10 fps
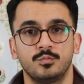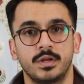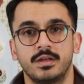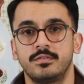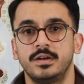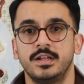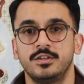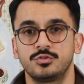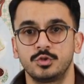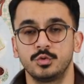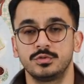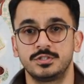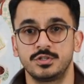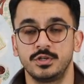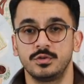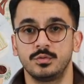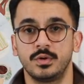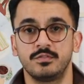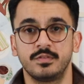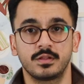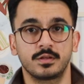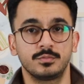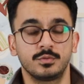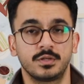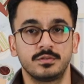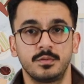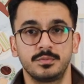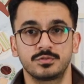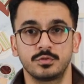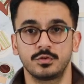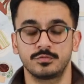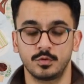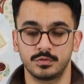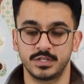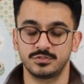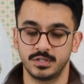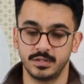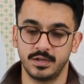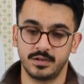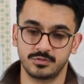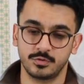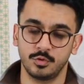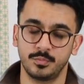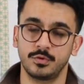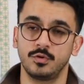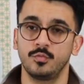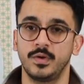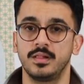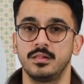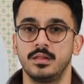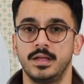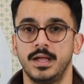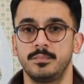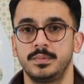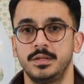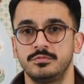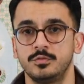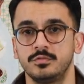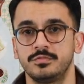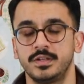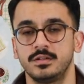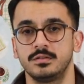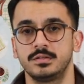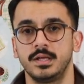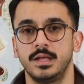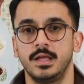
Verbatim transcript: whatever it is good to you, and welcome to another episode of All Things Ilias. Hope you're all well, happy, fulfilled